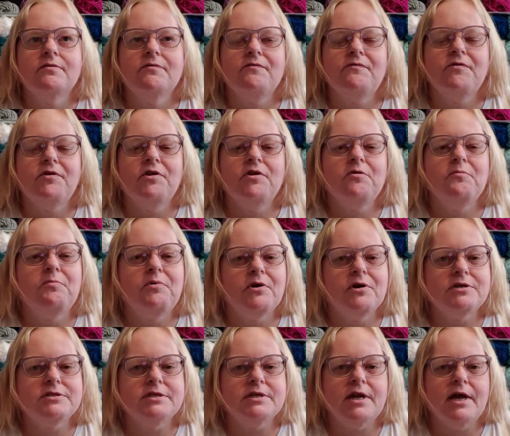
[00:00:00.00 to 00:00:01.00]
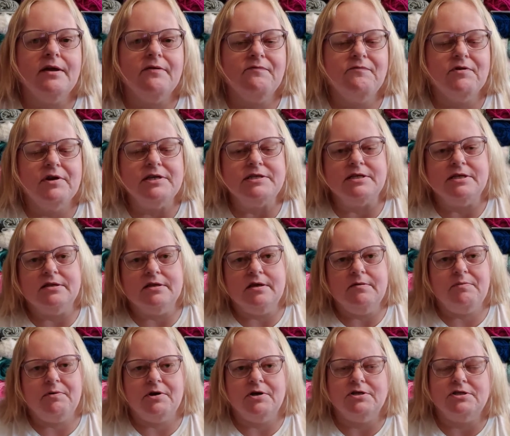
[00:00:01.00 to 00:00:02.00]
few books that I've
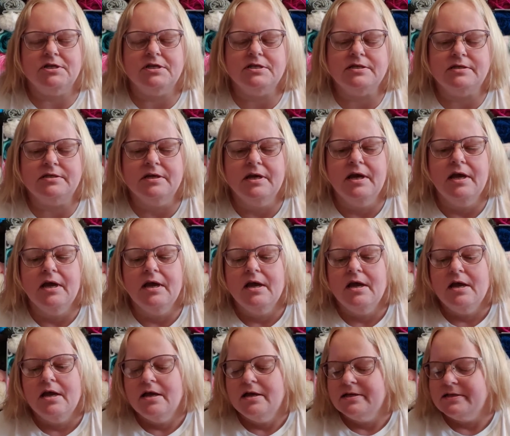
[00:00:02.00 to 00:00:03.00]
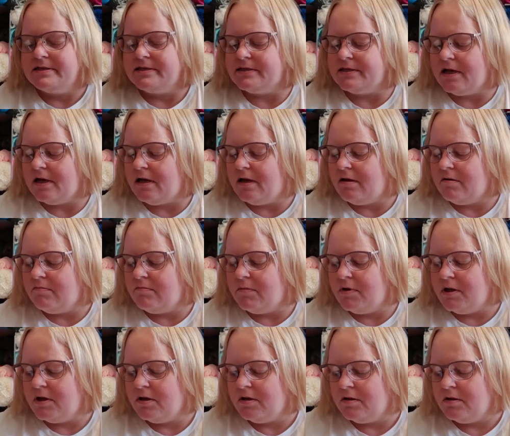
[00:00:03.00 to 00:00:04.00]
recently purchased.
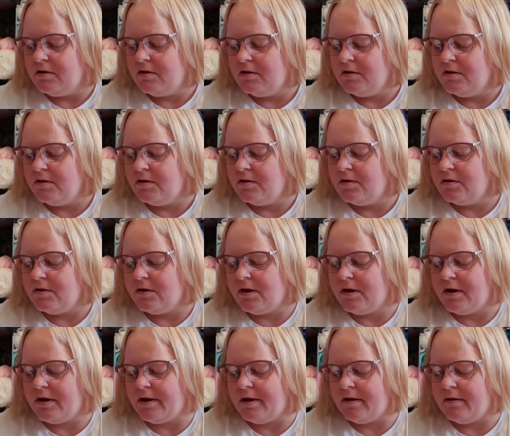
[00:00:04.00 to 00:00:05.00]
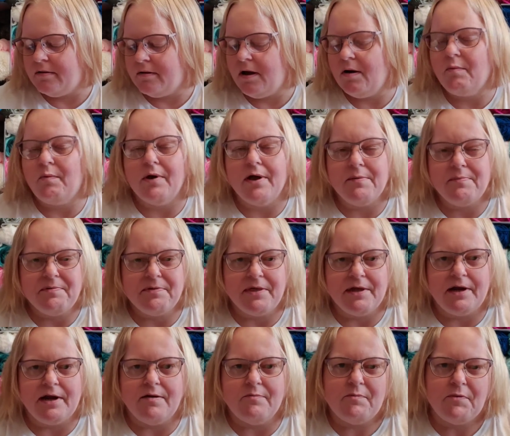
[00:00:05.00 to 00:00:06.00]
A whip
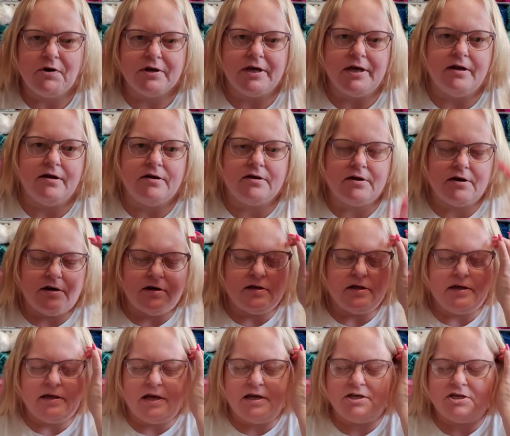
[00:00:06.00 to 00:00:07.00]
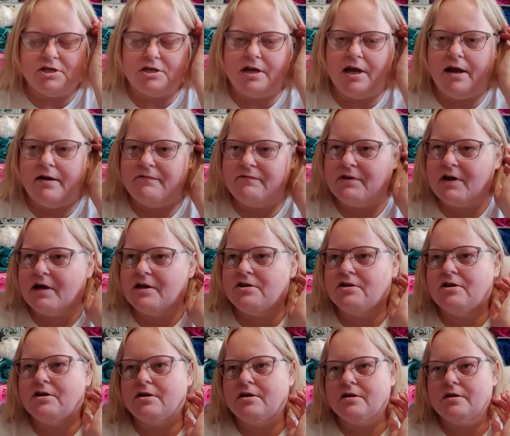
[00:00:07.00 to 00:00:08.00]
that I'm working on currently. I should have
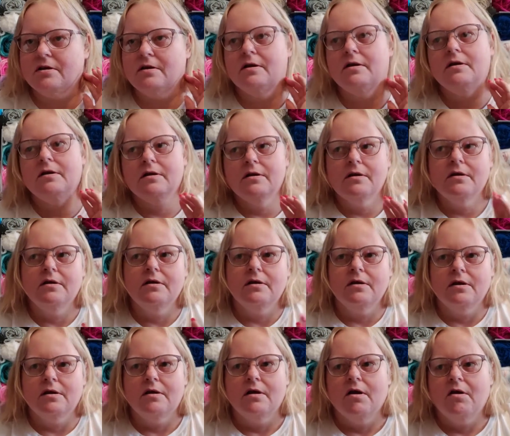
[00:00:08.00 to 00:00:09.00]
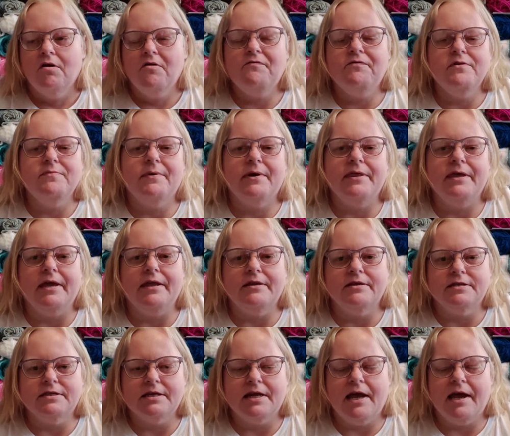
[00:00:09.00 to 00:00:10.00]
done hopefully by the end
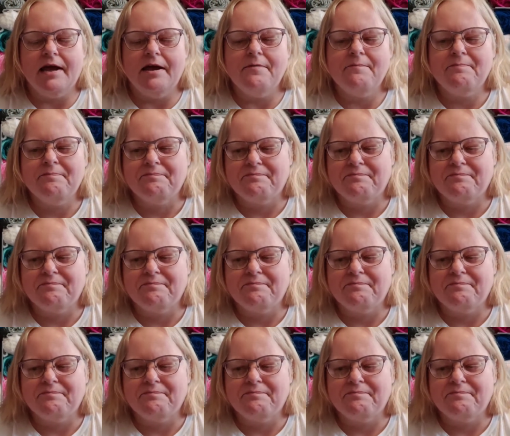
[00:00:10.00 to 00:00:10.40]
of today.